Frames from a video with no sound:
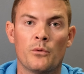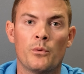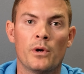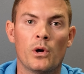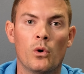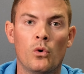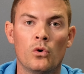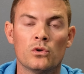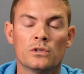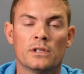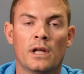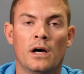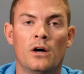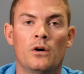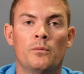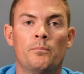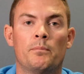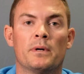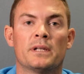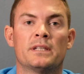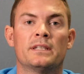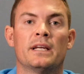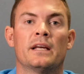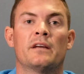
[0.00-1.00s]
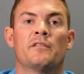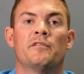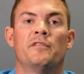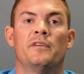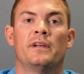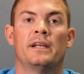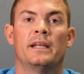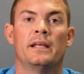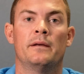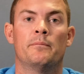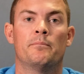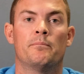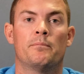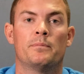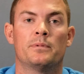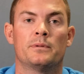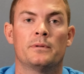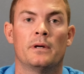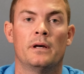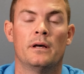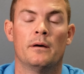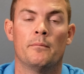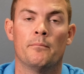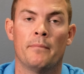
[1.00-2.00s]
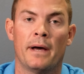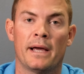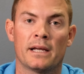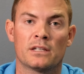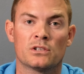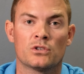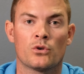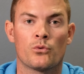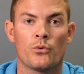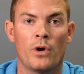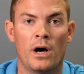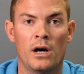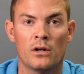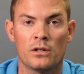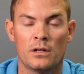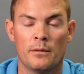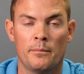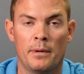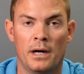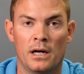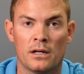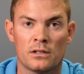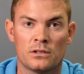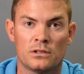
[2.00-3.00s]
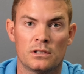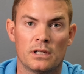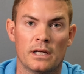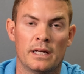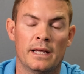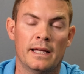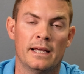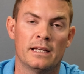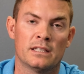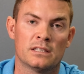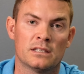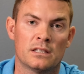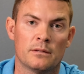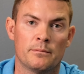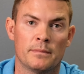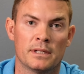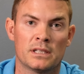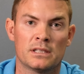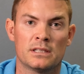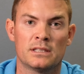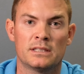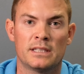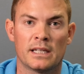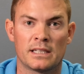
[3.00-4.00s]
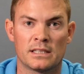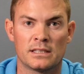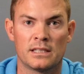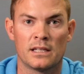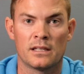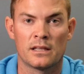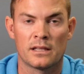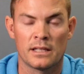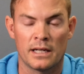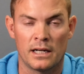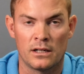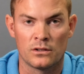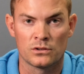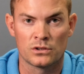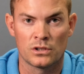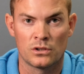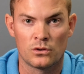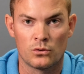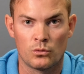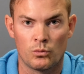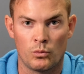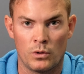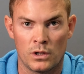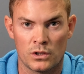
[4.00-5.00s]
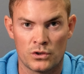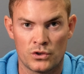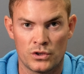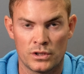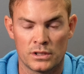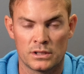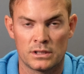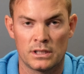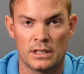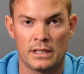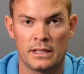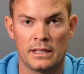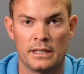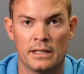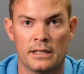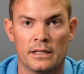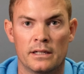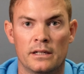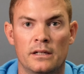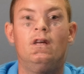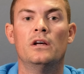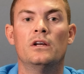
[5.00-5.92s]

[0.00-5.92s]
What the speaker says: we all know Patek Philippe makes round about an estimate 60,000 watches a year.